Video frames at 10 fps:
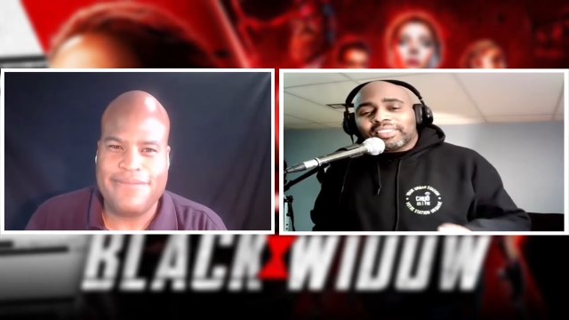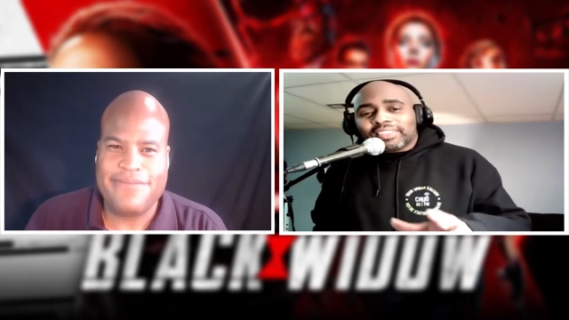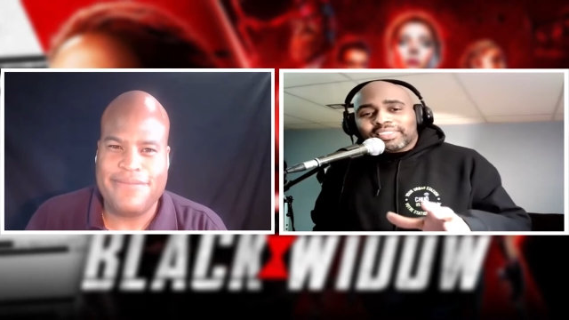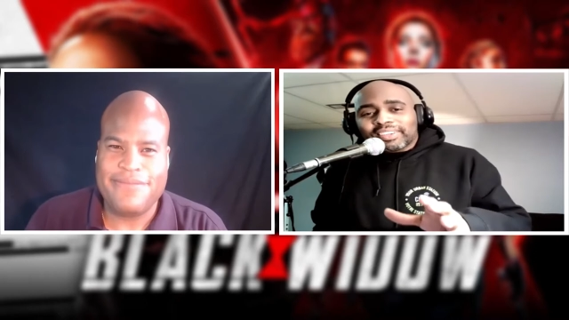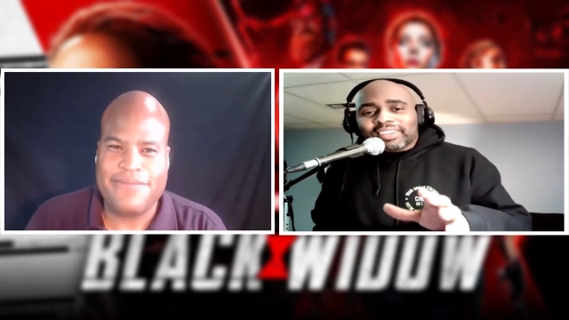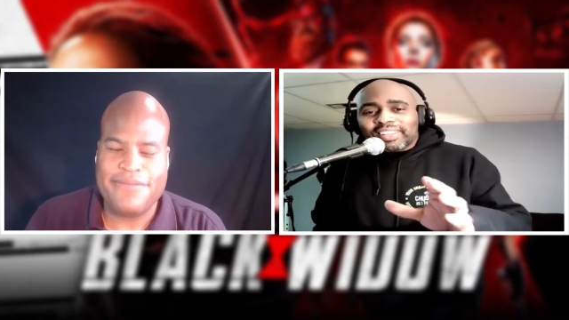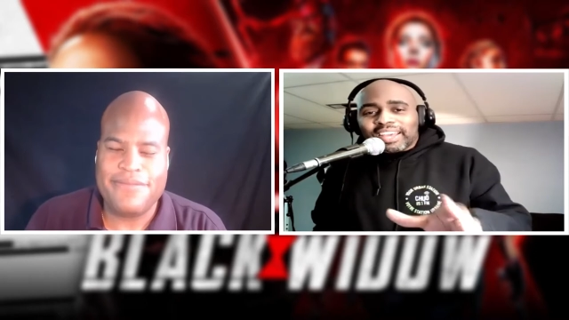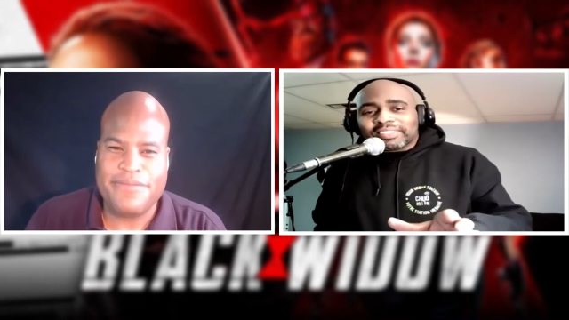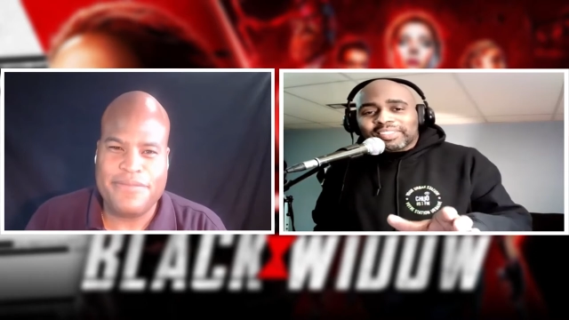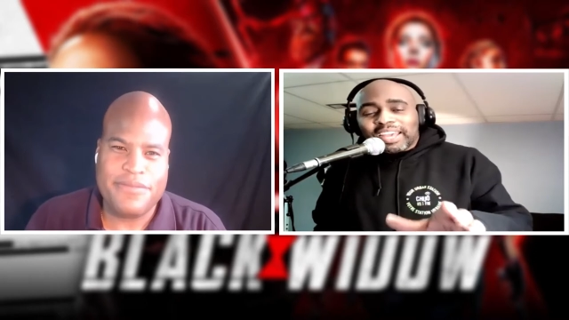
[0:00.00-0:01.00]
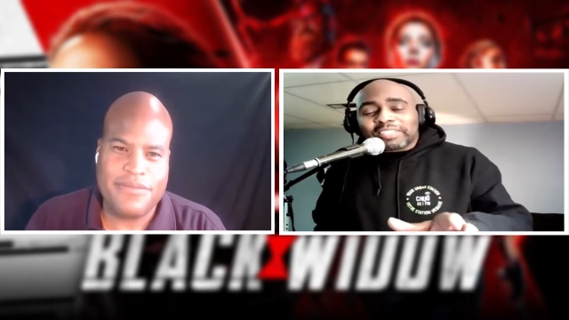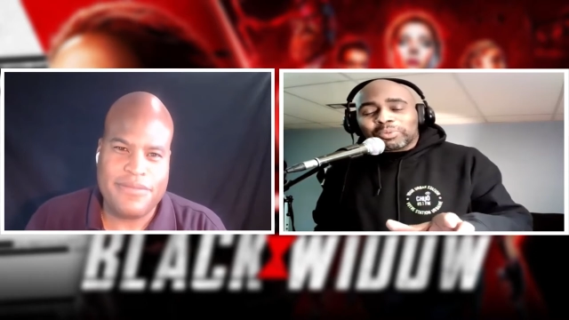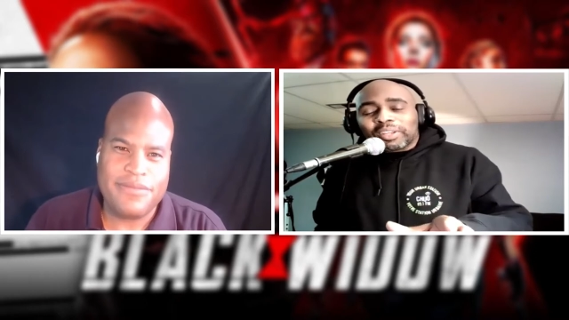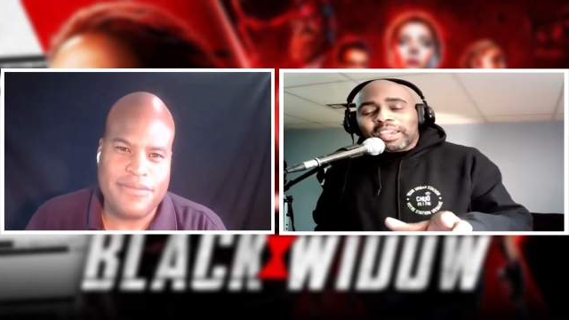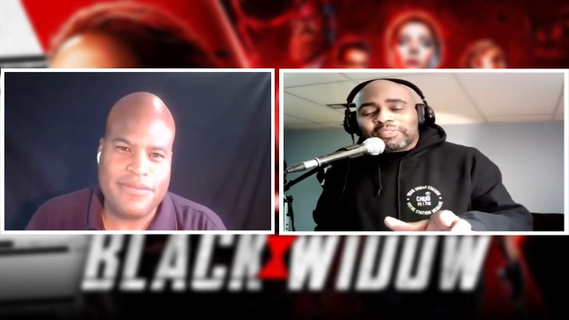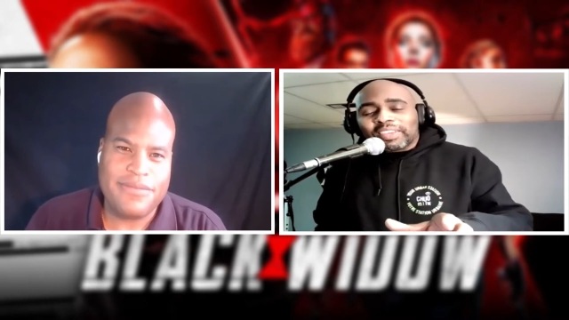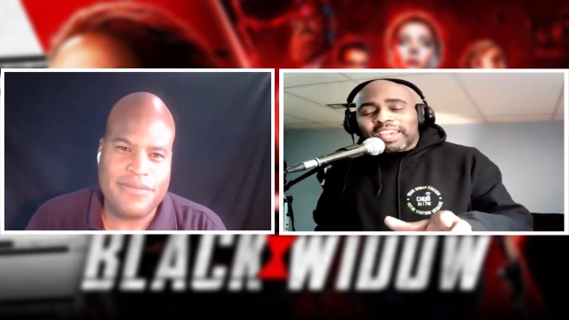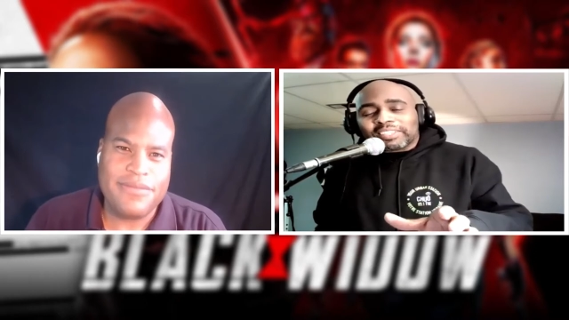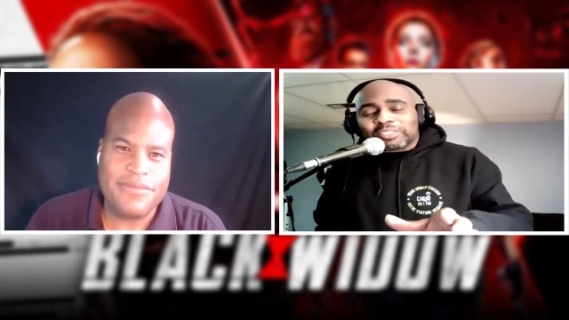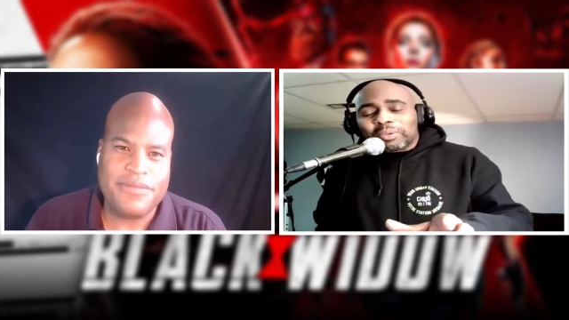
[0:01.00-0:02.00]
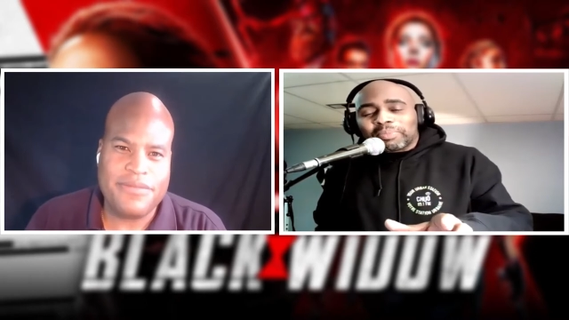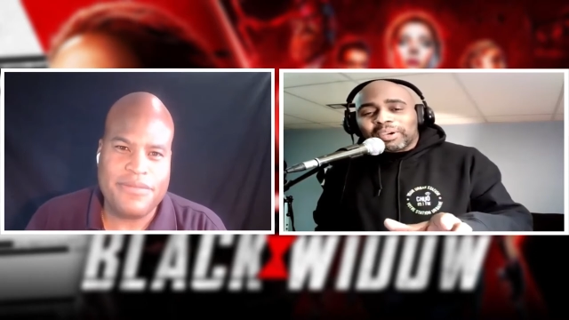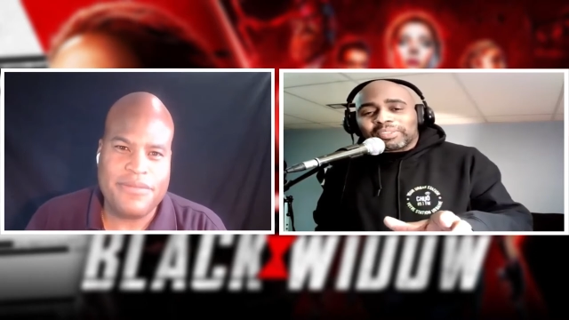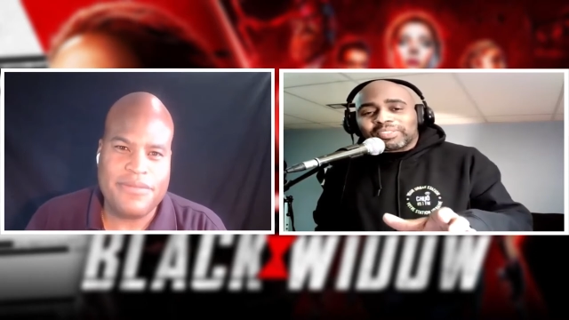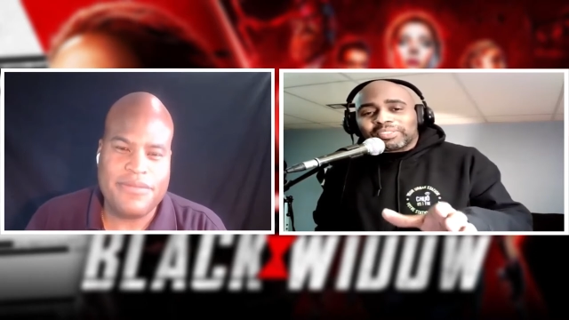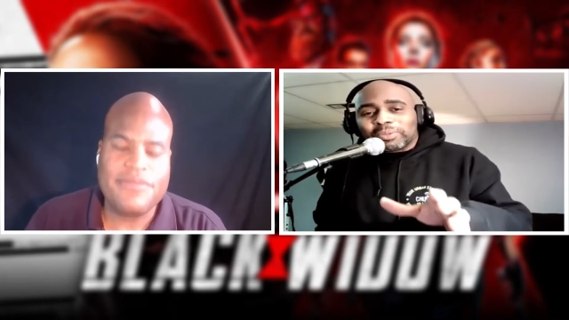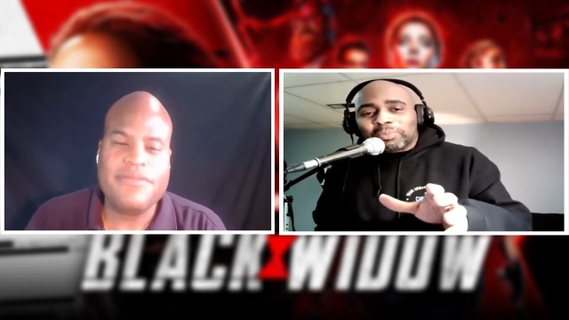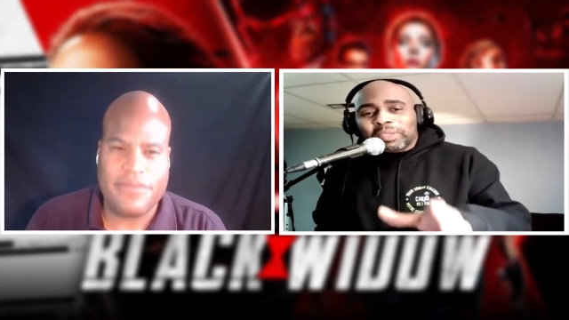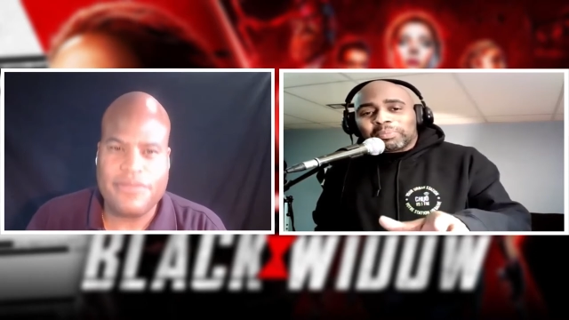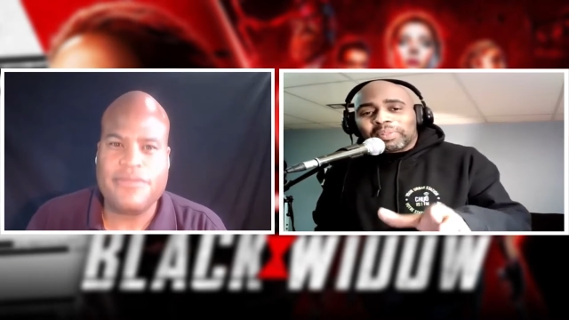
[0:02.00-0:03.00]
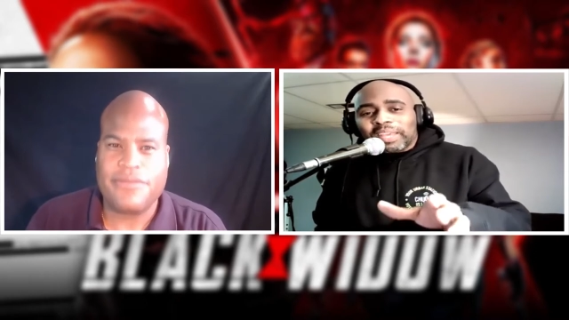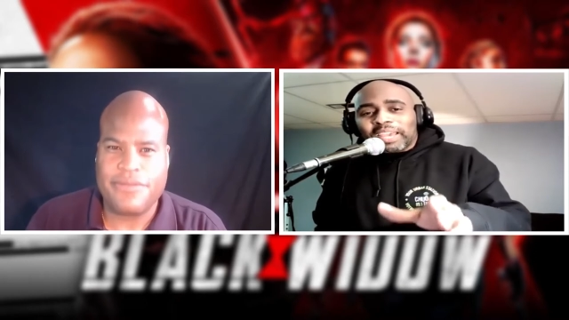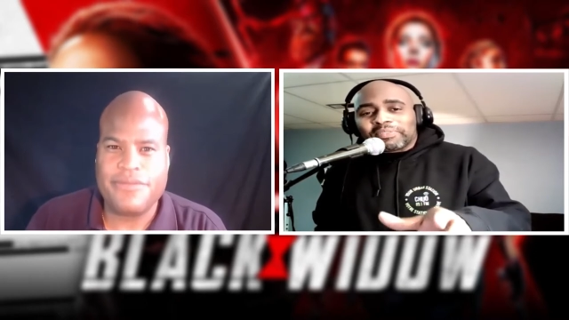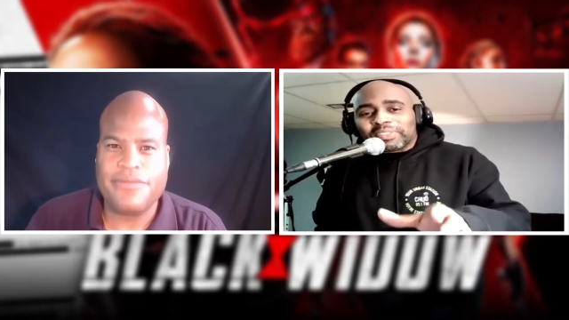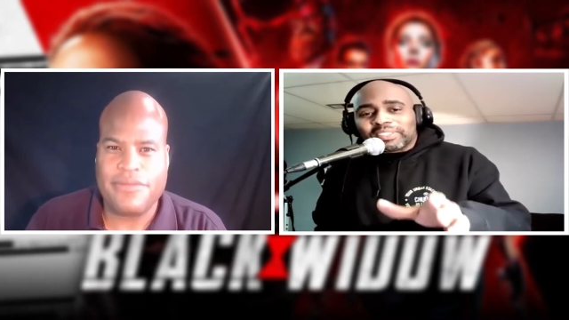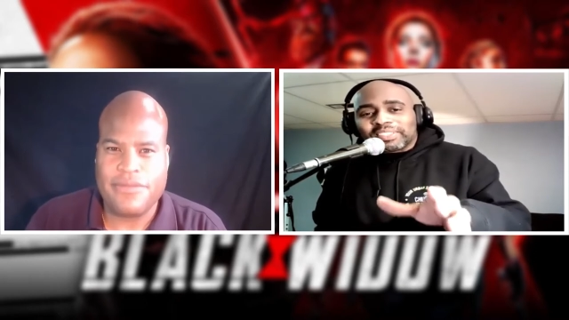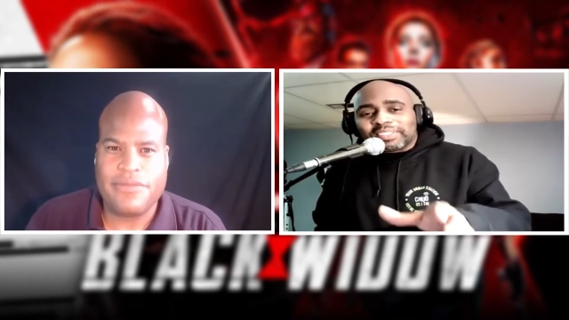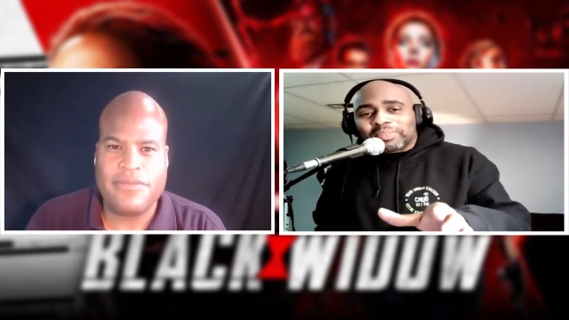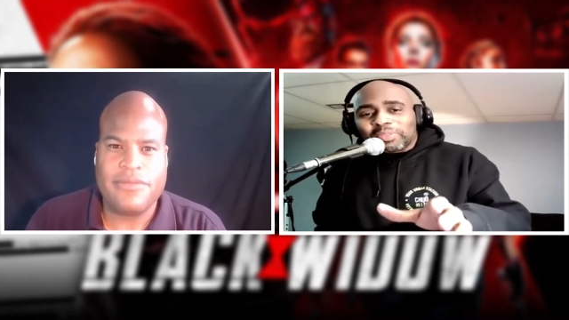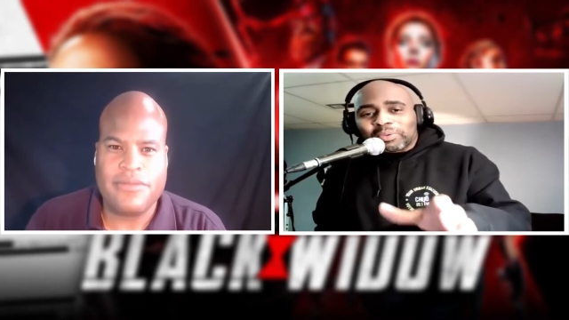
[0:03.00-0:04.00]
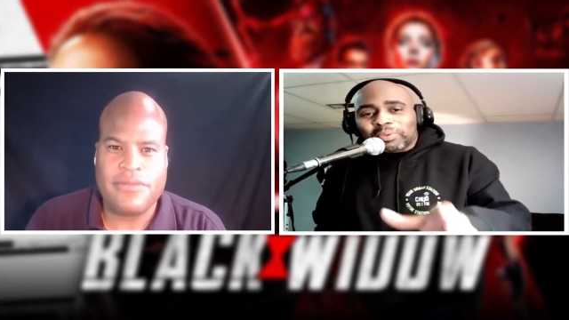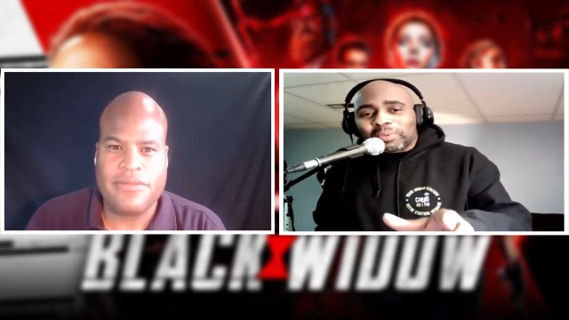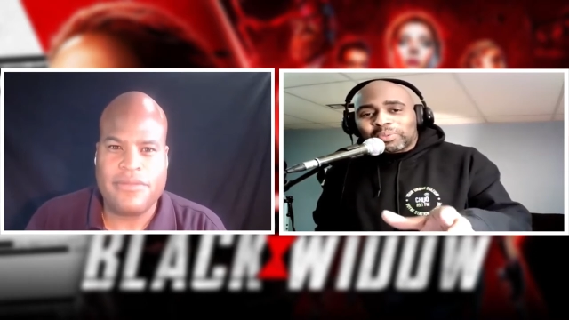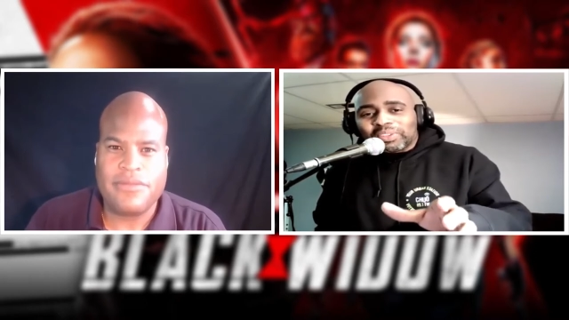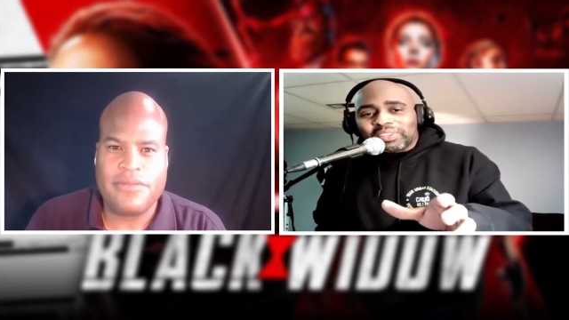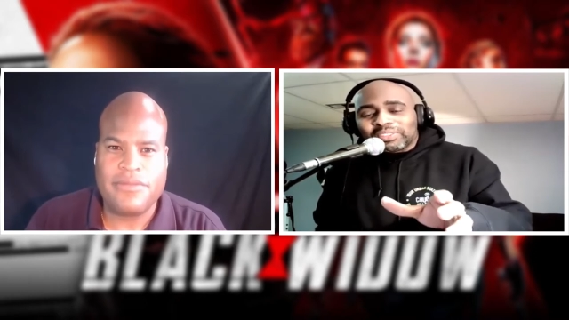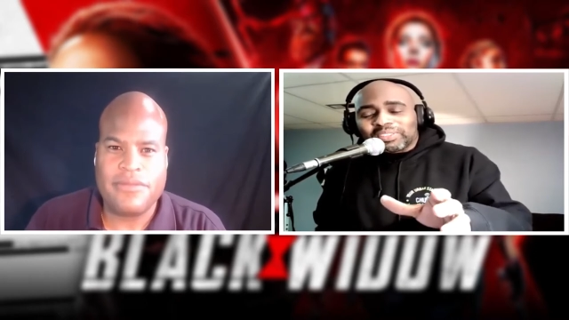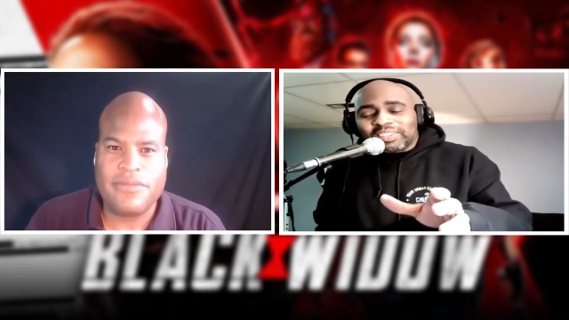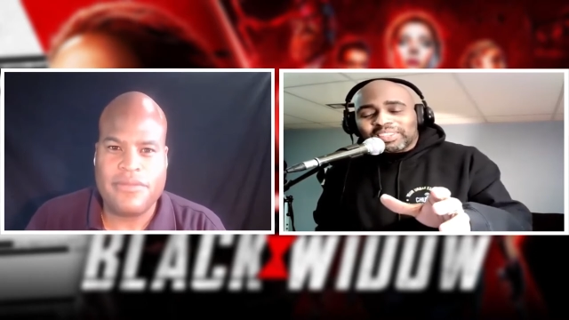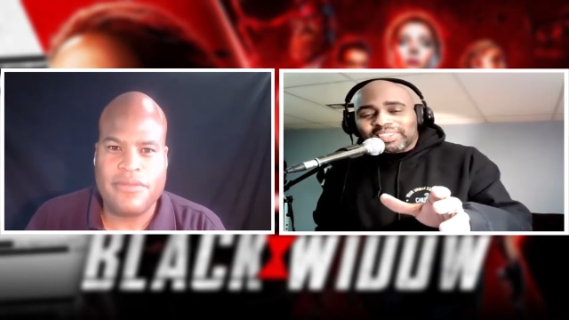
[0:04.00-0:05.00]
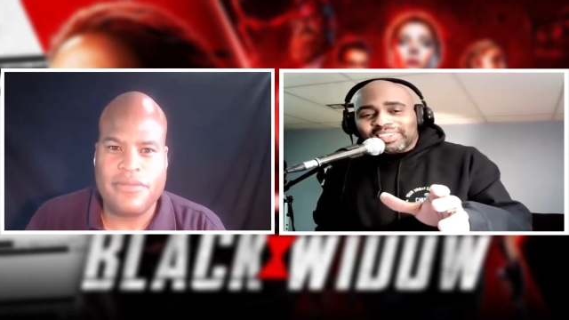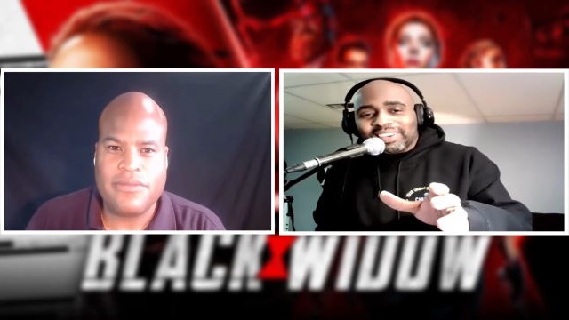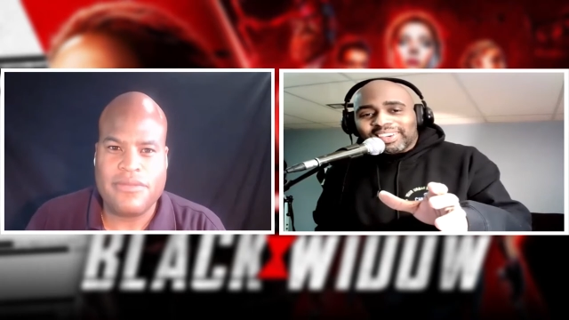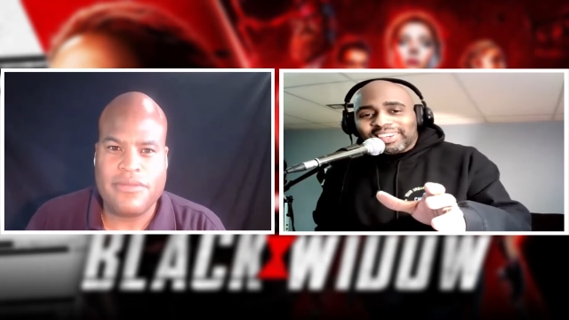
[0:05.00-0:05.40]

Speaker 1: the the class last one I have to ask you about, do people have to sit through the the